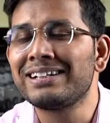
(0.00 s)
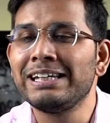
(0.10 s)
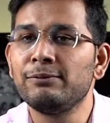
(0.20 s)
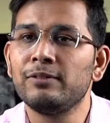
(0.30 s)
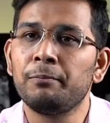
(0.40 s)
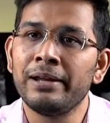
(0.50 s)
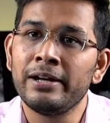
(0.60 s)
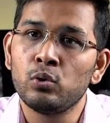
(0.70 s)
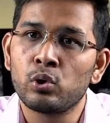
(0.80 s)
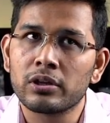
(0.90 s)
team will play
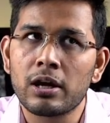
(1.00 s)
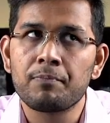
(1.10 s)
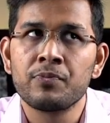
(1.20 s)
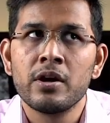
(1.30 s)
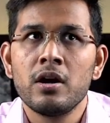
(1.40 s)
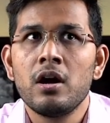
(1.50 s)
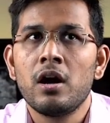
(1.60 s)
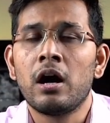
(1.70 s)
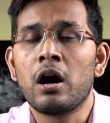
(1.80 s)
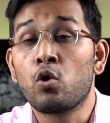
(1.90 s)
in Durant Cup?
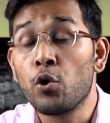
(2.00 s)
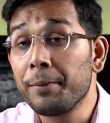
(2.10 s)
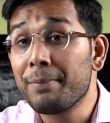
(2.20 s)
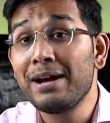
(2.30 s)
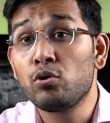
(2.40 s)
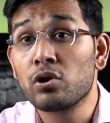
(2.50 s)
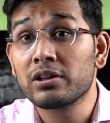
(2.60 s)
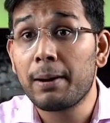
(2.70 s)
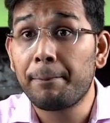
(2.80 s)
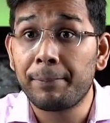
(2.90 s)
Going by
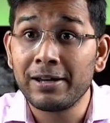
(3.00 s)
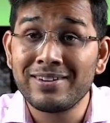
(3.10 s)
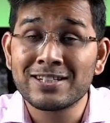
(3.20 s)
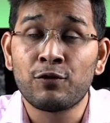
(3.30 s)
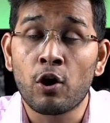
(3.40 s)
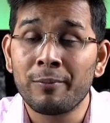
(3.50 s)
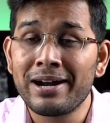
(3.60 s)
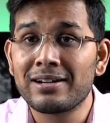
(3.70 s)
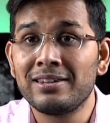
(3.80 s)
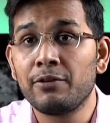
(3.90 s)
Durant Cup previous
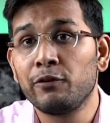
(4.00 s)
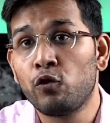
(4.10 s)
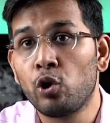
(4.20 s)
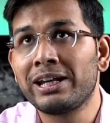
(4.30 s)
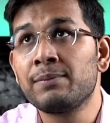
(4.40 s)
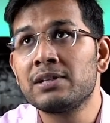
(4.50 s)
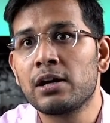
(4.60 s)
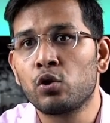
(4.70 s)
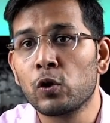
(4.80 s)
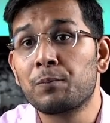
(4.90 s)
format, there were four teams in
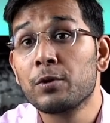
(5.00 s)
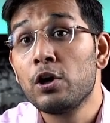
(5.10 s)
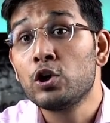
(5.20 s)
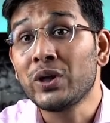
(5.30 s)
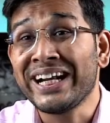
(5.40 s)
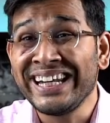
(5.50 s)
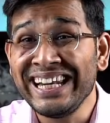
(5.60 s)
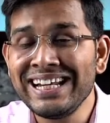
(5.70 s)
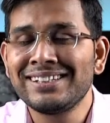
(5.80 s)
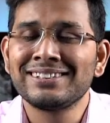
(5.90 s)
a group. So at
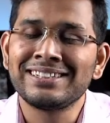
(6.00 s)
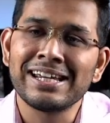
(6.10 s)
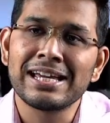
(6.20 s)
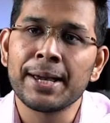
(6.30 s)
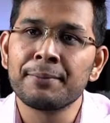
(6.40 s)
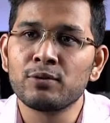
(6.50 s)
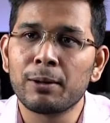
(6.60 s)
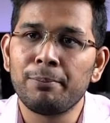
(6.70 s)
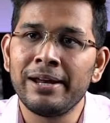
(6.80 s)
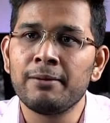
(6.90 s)
least three games
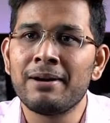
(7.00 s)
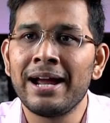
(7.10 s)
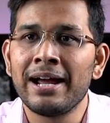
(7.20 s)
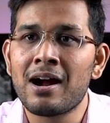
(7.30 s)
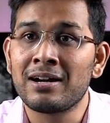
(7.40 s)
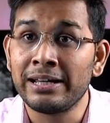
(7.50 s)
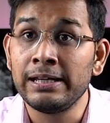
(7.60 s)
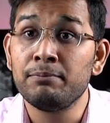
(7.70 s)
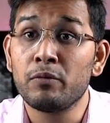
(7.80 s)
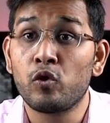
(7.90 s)
were played by a
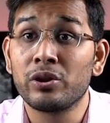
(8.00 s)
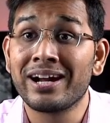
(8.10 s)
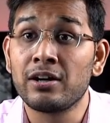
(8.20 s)
team before they